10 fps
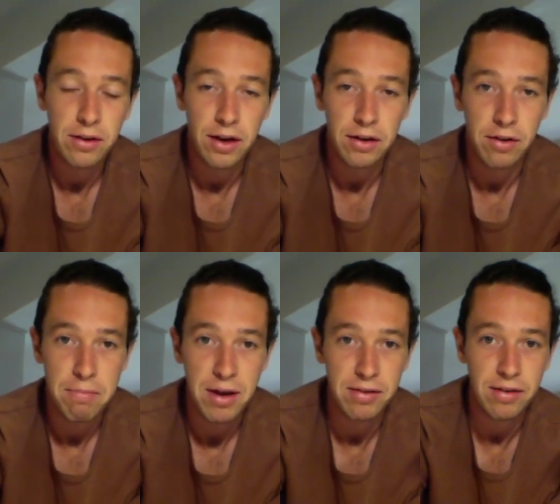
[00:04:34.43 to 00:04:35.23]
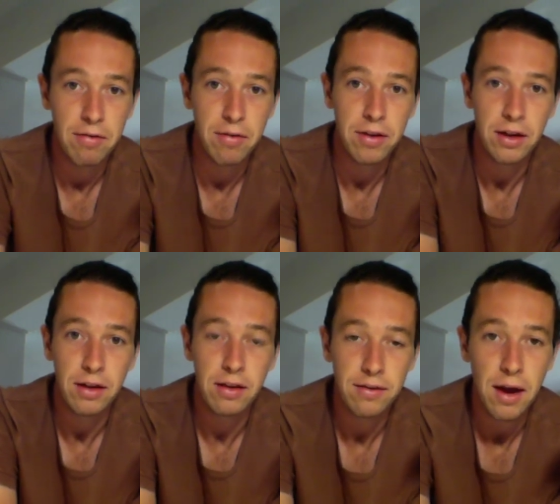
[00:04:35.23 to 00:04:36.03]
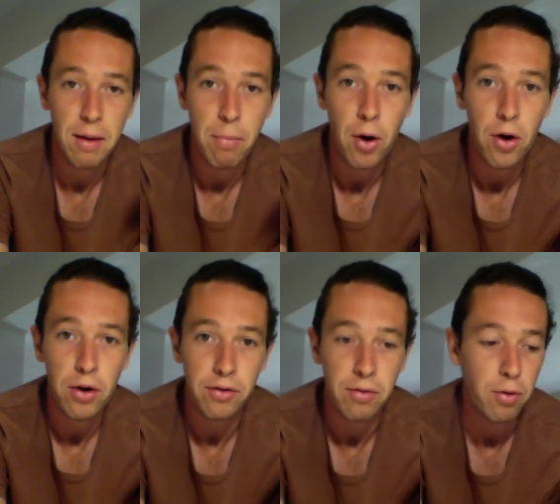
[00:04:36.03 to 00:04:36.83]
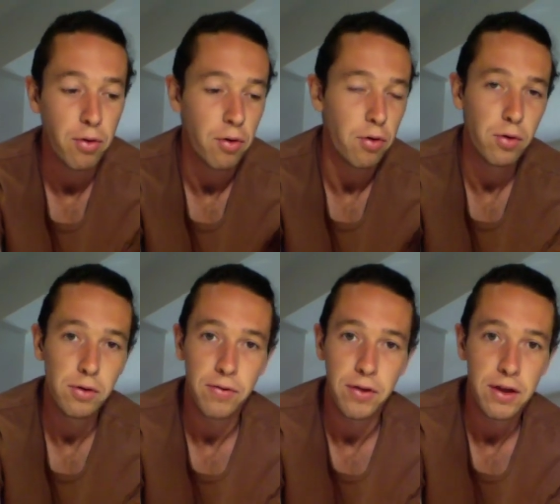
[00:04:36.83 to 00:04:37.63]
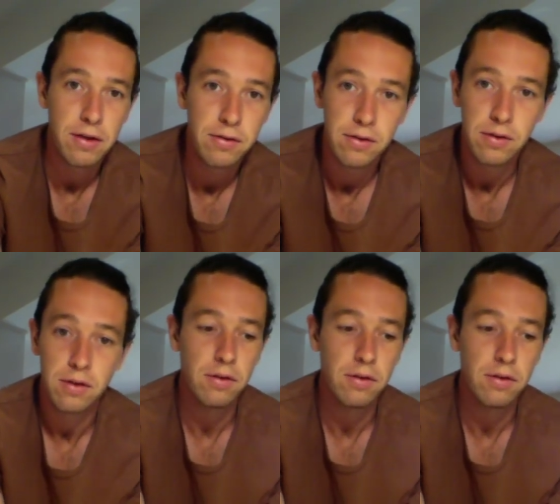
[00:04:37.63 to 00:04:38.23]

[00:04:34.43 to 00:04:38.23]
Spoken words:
I actually mixed everything in the same pot to pour all of these